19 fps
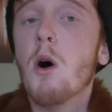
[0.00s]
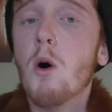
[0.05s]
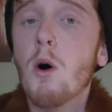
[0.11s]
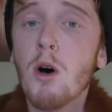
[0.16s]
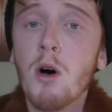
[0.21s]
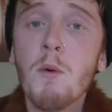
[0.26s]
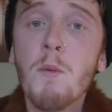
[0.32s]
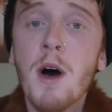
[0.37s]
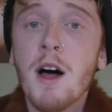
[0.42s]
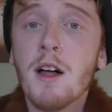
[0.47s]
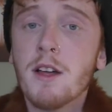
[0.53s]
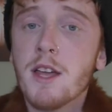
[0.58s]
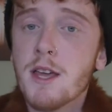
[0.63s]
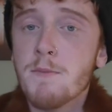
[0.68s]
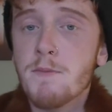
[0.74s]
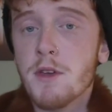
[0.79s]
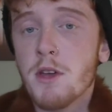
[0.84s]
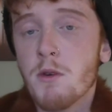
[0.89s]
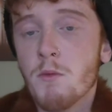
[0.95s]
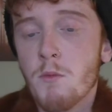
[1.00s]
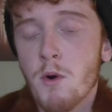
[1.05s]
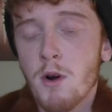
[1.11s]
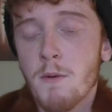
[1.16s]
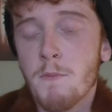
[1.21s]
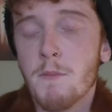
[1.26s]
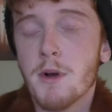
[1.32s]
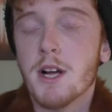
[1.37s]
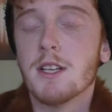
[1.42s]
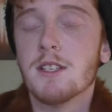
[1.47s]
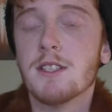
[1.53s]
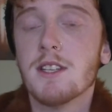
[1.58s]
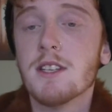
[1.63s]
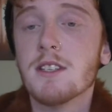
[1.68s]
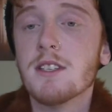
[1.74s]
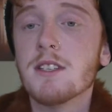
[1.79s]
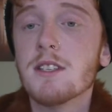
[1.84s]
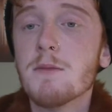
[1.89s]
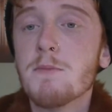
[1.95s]
all while keeping you warm because
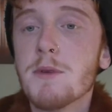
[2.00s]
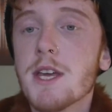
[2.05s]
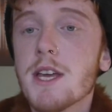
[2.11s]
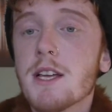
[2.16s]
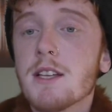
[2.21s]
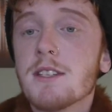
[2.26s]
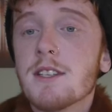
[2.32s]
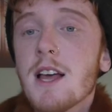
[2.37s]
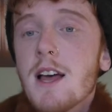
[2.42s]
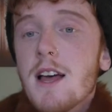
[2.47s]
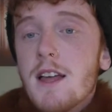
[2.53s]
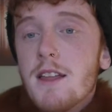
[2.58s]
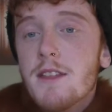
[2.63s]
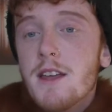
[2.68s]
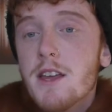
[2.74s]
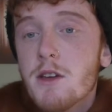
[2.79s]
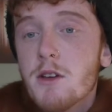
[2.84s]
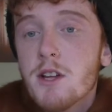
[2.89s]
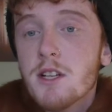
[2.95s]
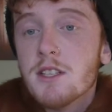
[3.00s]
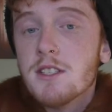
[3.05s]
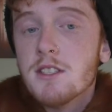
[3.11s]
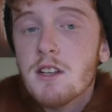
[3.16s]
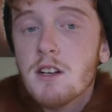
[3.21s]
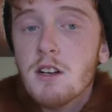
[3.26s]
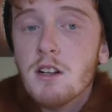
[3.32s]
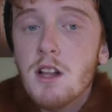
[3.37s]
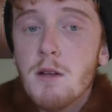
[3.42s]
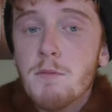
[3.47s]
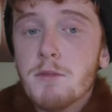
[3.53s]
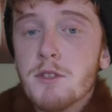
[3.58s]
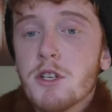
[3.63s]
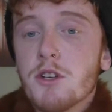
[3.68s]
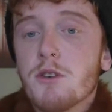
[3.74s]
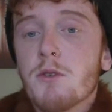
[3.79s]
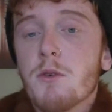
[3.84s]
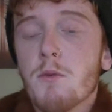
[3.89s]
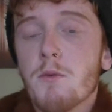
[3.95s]
this is a piece that you can snuggle up
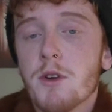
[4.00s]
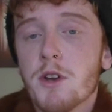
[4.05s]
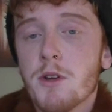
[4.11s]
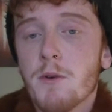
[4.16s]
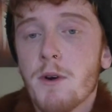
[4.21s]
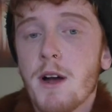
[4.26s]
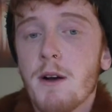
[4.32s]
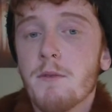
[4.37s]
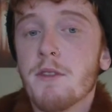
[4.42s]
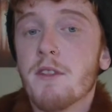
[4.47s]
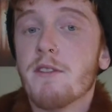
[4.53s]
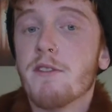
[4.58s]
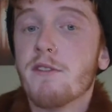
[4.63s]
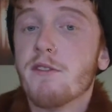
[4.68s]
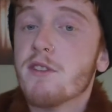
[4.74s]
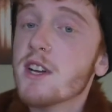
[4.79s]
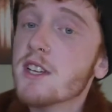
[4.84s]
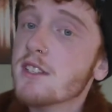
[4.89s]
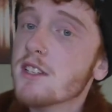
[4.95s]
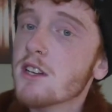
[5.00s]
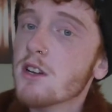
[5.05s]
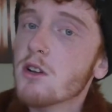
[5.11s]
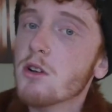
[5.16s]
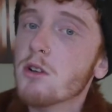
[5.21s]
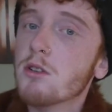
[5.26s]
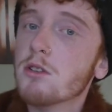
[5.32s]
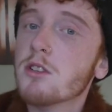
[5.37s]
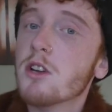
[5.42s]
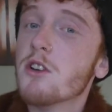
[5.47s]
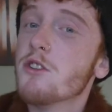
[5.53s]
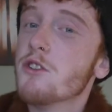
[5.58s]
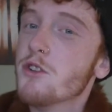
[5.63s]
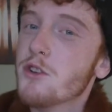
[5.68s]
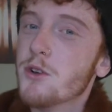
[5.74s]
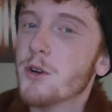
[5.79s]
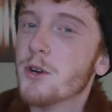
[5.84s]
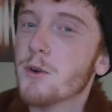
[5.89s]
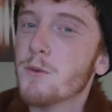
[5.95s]
to when you are out in the freezing cold
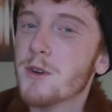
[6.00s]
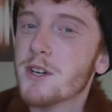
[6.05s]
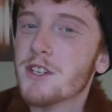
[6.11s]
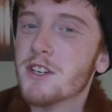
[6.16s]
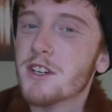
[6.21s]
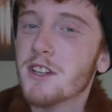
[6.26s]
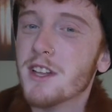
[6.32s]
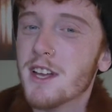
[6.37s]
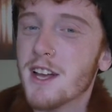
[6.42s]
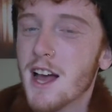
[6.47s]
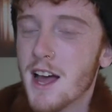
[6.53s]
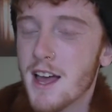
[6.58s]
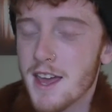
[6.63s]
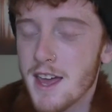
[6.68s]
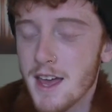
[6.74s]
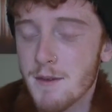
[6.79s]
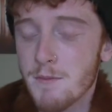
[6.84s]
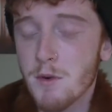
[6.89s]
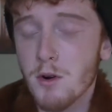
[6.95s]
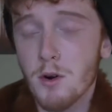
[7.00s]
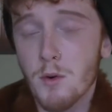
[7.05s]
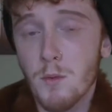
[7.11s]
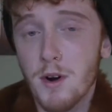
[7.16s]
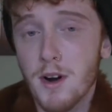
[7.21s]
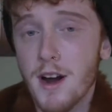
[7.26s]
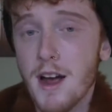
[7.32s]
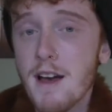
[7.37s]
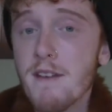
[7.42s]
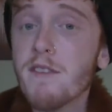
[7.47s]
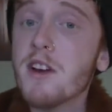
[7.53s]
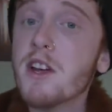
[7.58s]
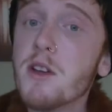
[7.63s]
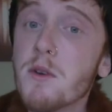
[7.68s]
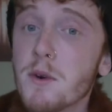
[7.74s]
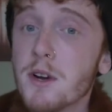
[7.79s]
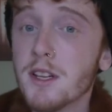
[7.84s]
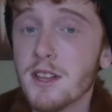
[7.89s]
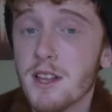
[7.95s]
New York winter like I am or wherever
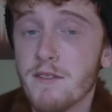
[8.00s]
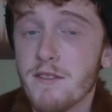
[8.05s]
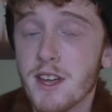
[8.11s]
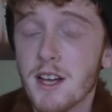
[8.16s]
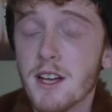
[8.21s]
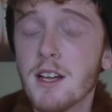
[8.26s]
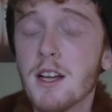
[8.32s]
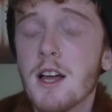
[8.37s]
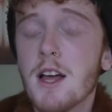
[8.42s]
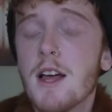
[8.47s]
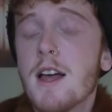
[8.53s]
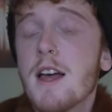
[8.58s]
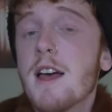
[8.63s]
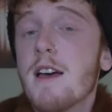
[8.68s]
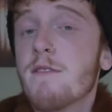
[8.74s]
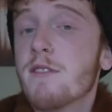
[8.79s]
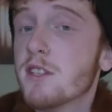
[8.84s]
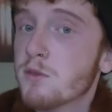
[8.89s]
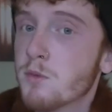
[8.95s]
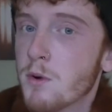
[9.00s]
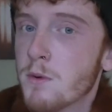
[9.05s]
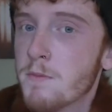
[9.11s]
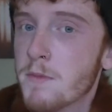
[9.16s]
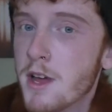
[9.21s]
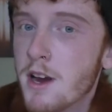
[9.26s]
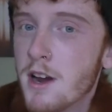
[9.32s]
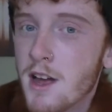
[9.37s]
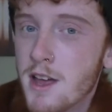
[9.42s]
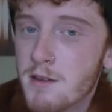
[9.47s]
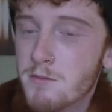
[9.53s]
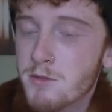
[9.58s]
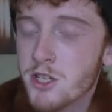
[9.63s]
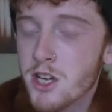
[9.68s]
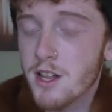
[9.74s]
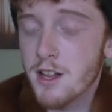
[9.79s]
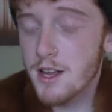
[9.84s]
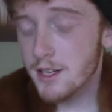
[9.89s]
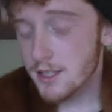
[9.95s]
you are living. If it's warm there, I am
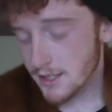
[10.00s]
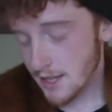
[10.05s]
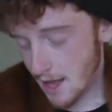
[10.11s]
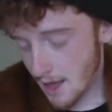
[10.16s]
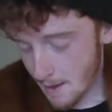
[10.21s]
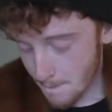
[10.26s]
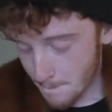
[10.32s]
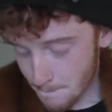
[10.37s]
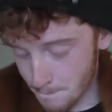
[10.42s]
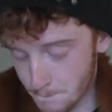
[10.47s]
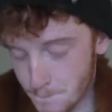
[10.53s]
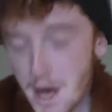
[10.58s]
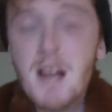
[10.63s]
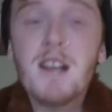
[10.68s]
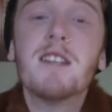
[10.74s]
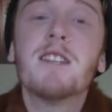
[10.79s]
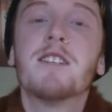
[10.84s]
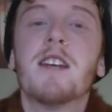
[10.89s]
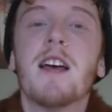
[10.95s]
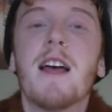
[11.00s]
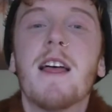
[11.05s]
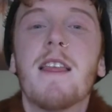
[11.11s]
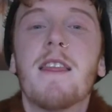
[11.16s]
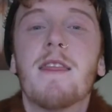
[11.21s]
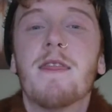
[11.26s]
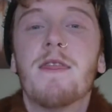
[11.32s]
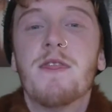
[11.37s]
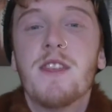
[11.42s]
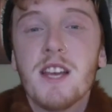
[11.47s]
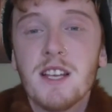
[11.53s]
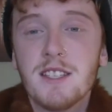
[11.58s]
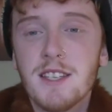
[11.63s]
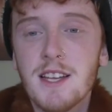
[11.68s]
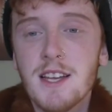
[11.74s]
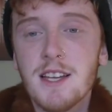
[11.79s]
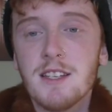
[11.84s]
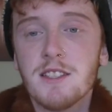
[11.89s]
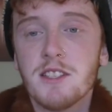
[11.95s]
jealous. But
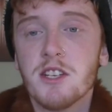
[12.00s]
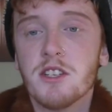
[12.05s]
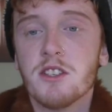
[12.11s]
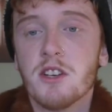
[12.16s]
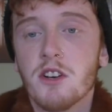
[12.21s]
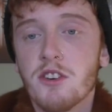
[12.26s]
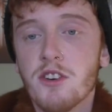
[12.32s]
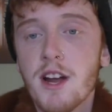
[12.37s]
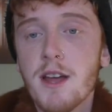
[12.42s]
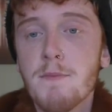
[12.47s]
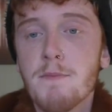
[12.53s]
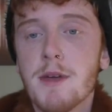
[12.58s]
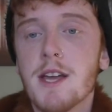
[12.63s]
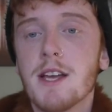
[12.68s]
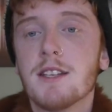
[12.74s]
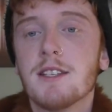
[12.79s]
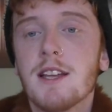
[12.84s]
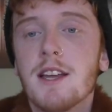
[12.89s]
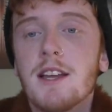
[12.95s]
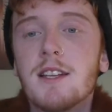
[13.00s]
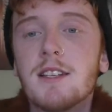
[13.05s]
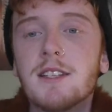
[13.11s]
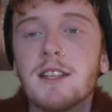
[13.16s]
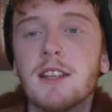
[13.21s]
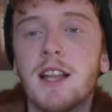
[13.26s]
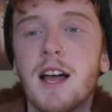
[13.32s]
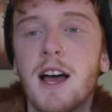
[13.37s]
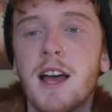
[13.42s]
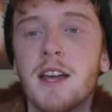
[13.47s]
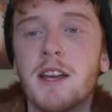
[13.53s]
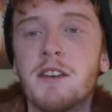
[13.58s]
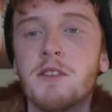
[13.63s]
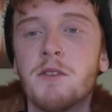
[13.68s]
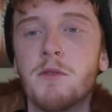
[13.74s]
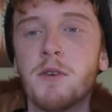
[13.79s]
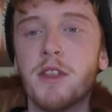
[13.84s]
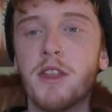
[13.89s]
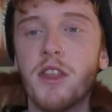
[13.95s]
this is just a great piece. It is lined
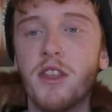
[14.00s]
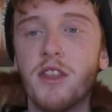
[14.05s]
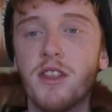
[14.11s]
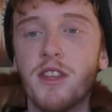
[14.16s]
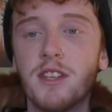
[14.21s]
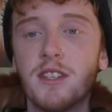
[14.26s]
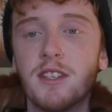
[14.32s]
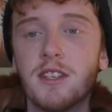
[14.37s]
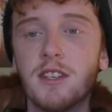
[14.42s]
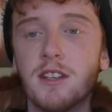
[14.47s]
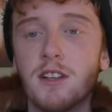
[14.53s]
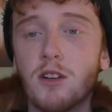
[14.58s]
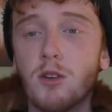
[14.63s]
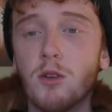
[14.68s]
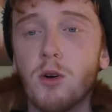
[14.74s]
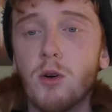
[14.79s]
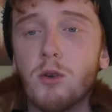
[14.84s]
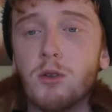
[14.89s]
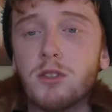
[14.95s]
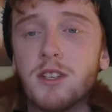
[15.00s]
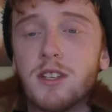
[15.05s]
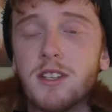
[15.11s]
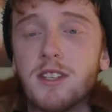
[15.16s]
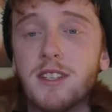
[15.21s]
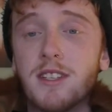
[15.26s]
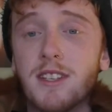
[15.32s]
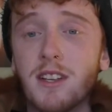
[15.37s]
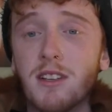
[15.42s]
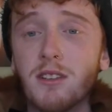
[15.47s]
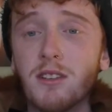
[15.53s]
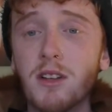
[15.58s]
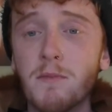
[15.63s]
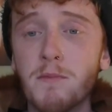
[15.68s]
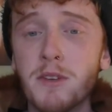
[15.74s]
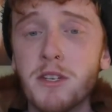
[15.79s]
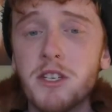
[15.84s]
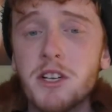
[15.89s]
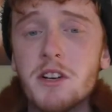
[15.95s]
with this gold silk
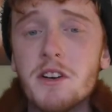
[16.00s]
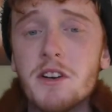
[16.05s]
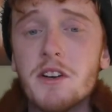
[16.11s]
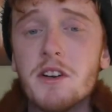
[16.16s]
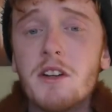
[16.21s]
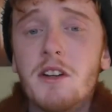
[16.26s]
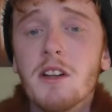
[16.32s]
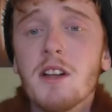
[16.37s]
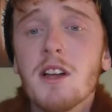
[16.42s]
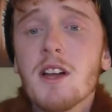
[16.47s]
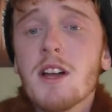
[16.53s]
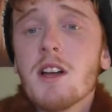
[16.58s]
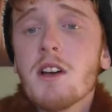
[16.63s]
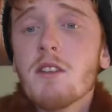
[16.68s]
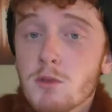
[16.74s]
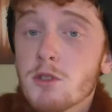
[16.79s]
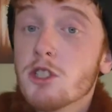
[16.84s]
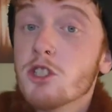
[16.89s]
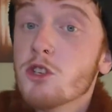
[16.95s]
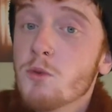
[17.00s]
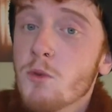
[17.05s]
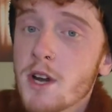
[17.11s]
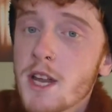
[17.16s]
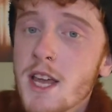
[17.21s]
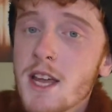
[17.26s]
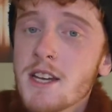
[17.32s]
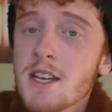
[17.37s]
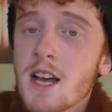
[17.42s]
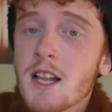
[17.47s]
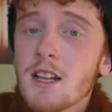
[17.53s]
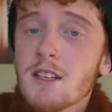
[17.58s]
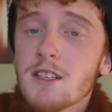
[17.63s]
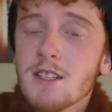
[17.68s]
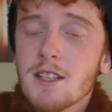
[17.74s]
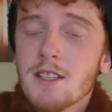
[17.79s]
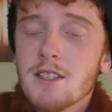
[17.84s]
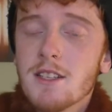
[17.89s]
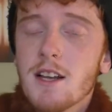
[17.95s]
material.
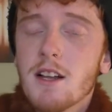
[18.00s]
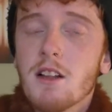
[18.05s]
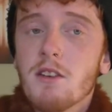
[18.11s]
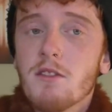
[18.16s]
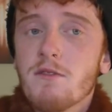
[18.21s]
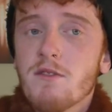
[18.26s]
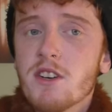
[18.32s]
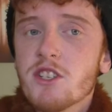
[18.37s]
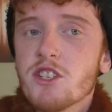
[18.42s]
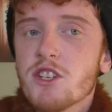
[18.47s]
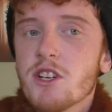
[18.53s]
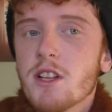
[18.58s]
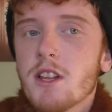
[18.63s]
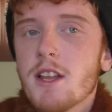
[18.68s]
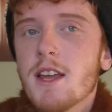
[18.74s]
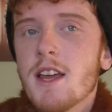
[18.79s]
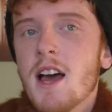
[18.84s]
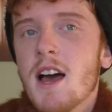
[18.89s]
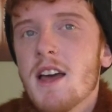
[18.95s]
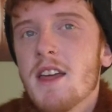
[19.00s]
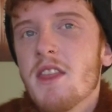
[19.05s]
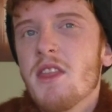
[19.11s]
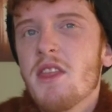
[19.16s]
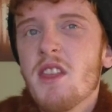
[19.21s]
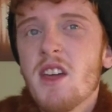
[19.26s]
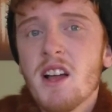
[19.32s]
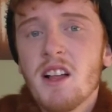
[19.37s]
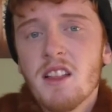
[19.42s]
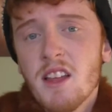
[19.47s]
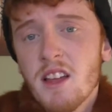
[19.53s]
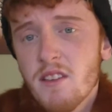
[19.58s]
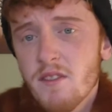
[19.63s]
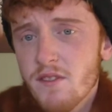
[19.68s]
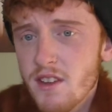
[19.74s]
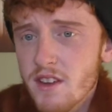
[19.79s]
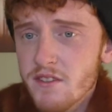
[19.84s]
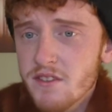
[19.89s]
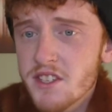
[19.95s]
$28 on sale originally, I think like
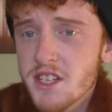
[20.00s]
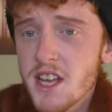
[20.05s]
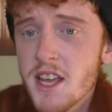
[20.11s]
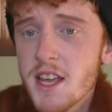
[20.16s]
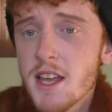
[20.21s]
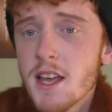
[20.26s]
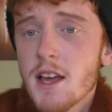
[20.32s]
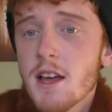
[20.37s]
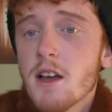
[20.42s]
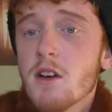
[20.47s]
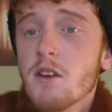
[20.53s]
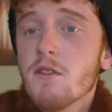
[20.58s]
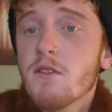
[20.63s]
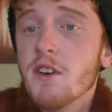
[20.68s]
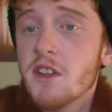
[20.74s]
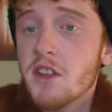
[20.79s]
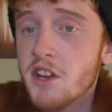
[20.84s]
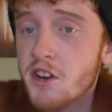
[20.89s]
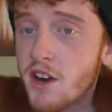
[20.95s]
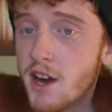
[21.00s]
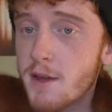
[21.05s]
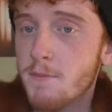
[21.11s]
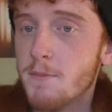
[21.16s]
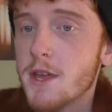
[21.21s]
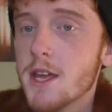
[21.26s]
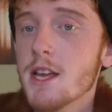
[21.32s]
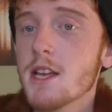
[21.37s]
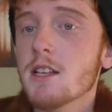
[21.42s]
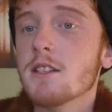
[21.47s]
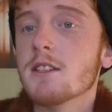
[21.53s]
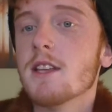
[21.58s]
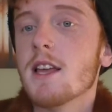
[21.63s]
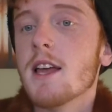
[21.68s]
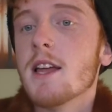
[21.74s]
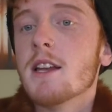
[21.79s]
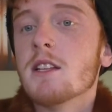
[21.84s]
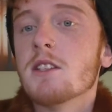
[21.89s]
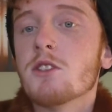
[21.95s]
50 Really great piece,
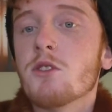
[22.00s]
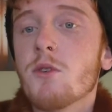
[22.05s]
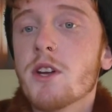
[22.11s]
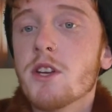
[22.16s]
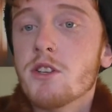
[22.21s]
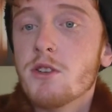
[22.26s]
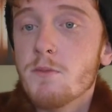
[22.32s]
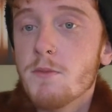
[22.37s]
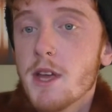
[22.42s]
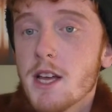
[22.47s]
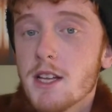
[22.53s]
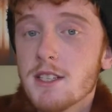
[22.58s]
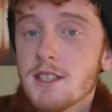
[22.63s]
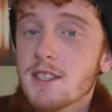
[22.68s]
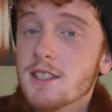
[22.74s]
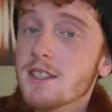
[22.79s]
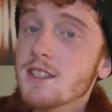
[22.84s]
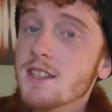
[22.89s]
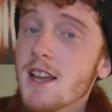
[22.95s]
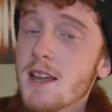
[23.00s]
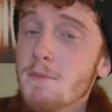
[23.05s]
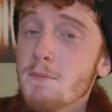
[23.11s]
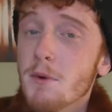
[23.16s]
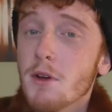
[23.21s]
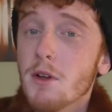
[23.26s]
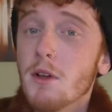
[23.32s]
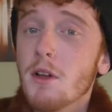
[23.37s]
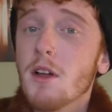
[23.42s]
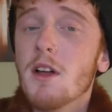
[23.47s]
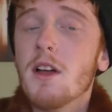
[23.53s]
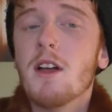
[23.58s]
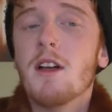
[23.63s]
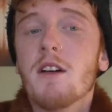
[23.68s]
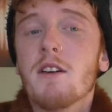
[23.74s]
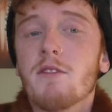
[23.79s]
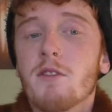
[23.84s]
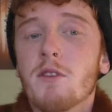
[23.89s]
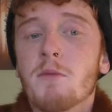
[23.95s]
and it's going to be a staple
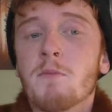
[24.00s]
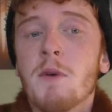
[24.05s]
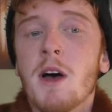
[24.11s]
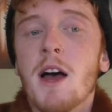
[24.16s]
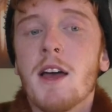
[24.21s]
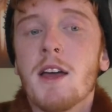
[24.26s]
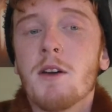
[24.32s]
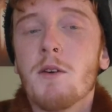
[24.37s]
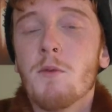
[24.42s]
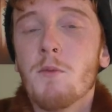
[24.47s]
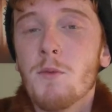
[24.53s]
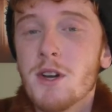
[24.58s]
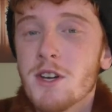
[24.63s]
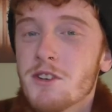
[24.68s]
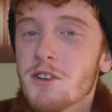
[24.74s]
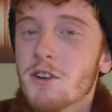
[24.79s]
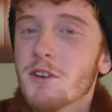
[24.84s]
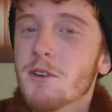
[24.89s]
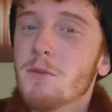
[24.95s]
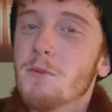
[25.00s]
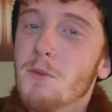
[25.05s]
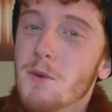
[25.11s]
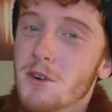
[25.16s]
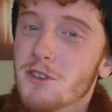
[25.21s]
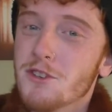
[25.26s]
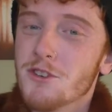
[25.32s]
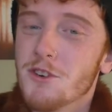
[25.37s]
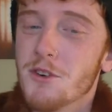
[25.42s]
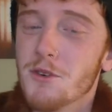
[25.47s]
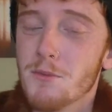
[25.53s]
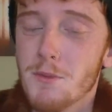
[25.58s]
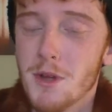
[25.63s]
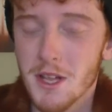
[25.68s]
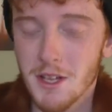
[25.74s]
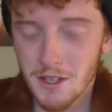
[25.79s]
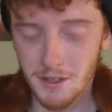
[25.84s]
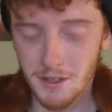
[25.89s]
for my winter wardrobe.